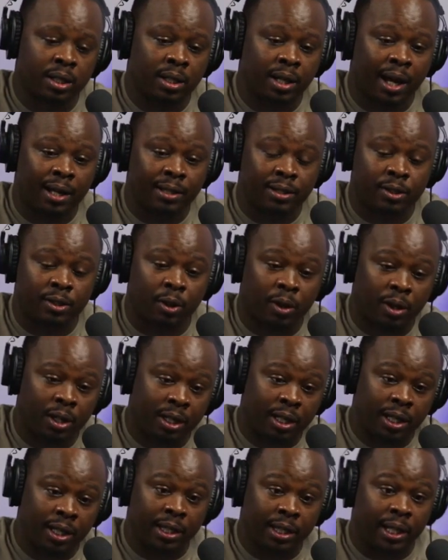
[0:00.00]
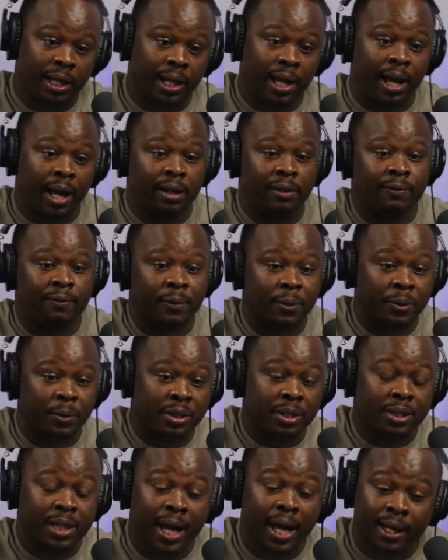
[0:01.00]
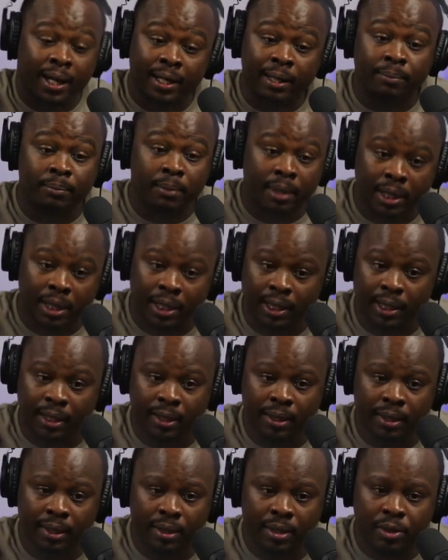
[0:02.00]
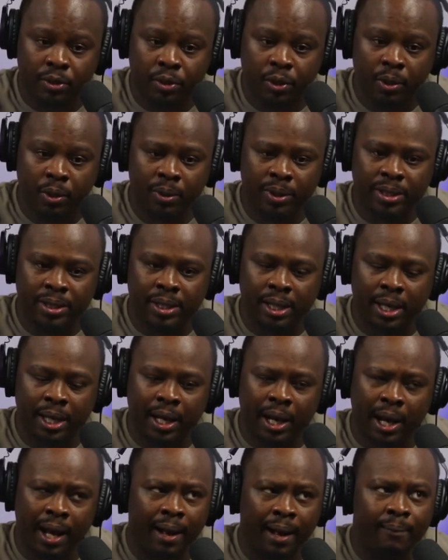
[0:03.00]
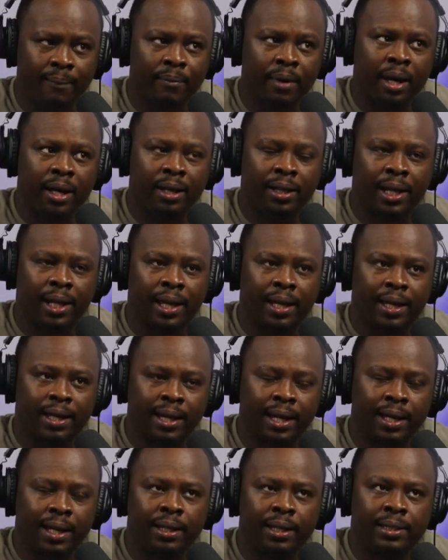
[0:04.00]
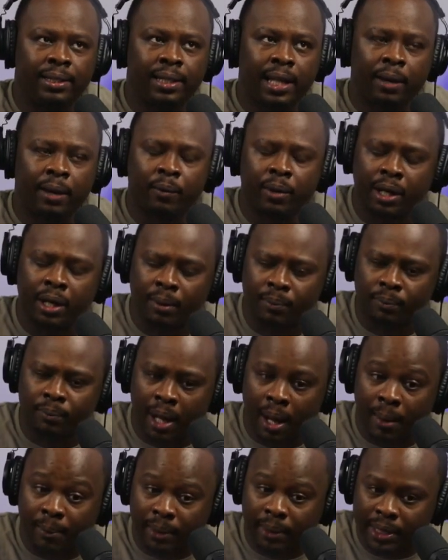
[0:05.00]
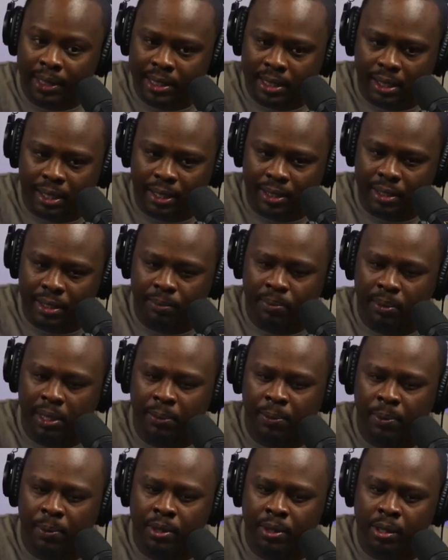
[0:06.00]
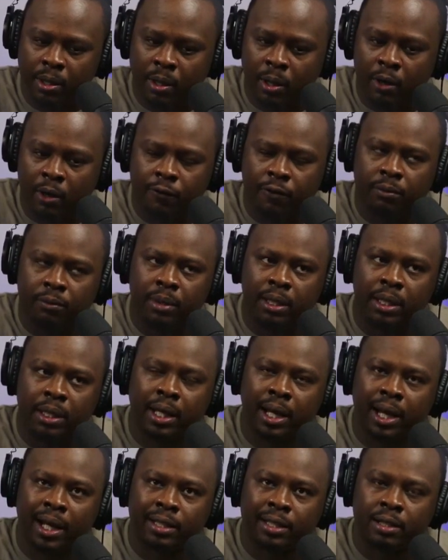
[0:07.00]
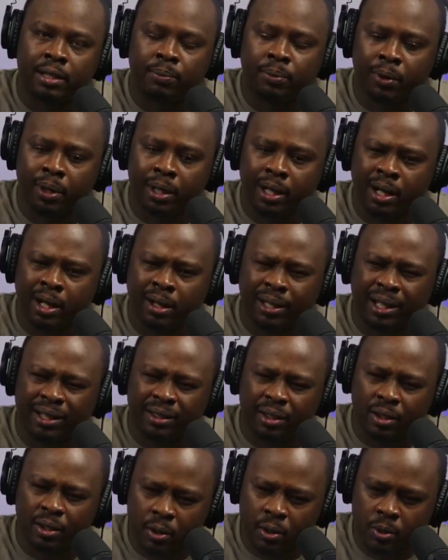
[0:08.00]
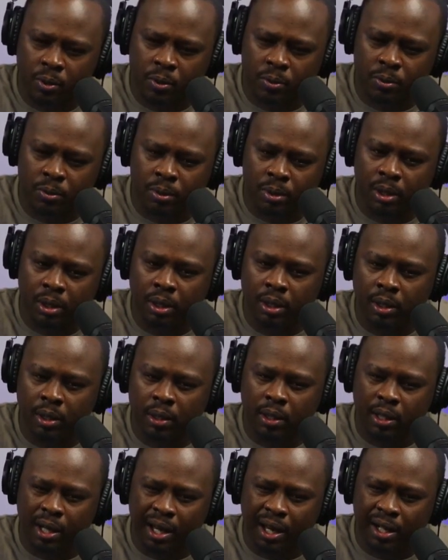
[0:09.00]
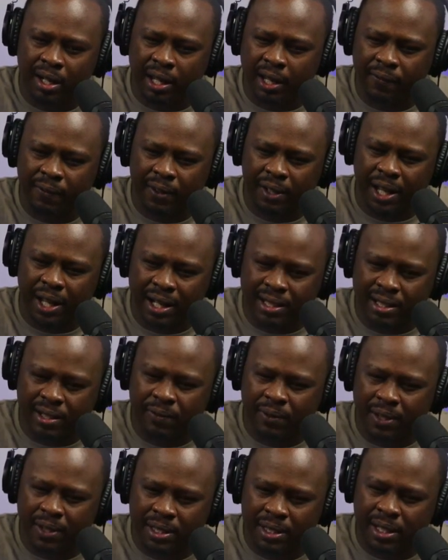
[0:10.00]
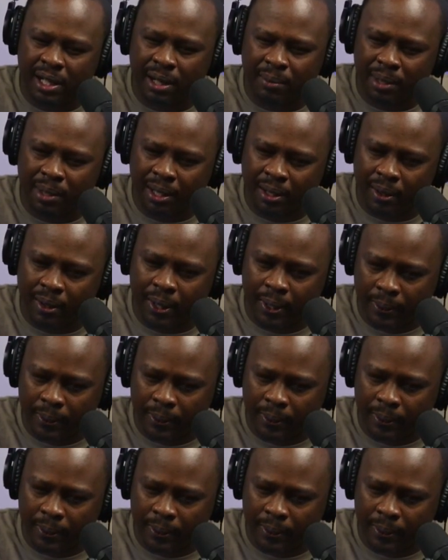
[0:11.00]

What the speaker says: I started getting a lot of folks attacking me. So it's like and it's like when I'm listening to people, it's hard for me not to point out like the coon kind of like philosophies that I'm hearing.